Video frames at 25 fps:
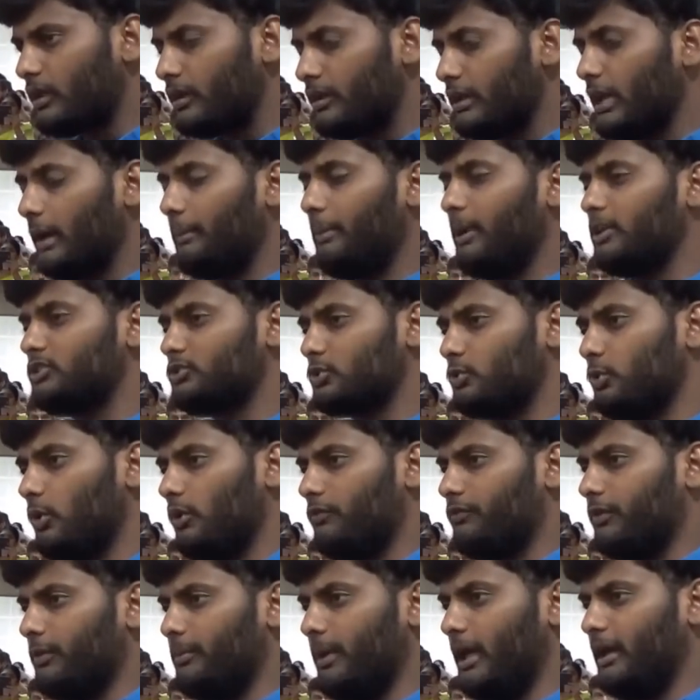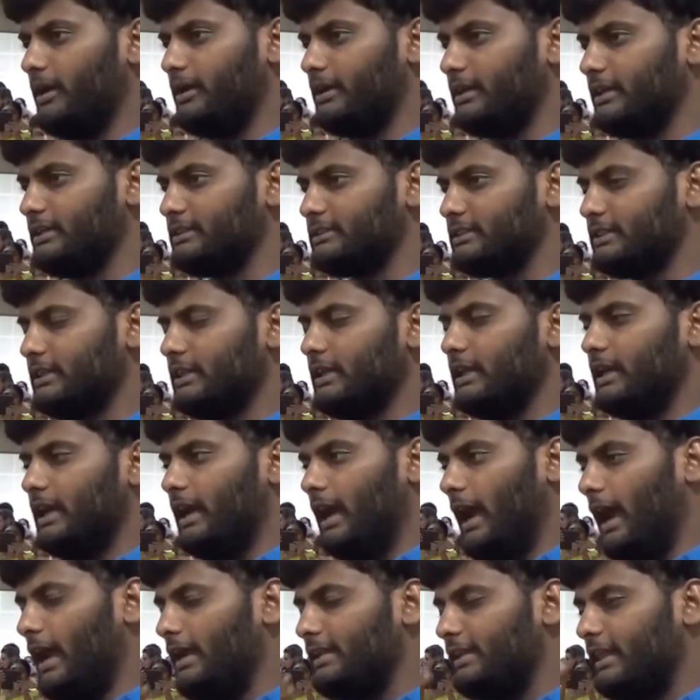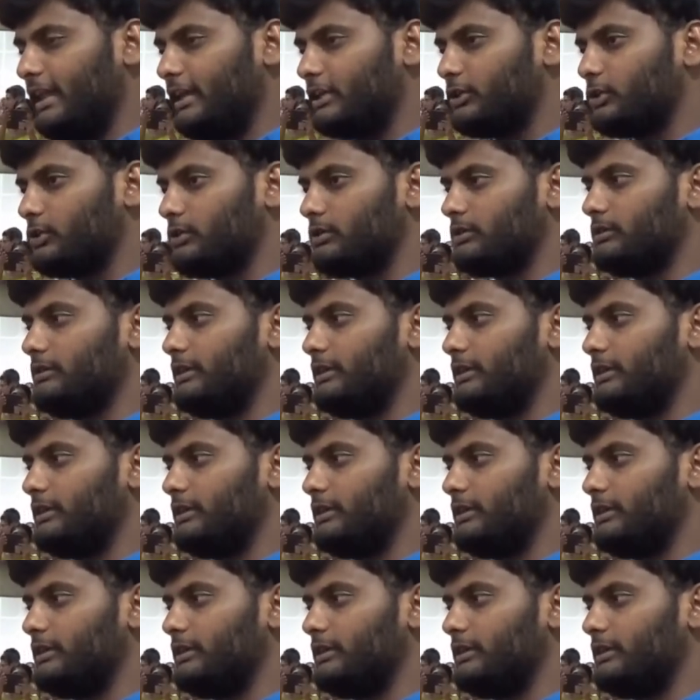nearby School of Humanities, and they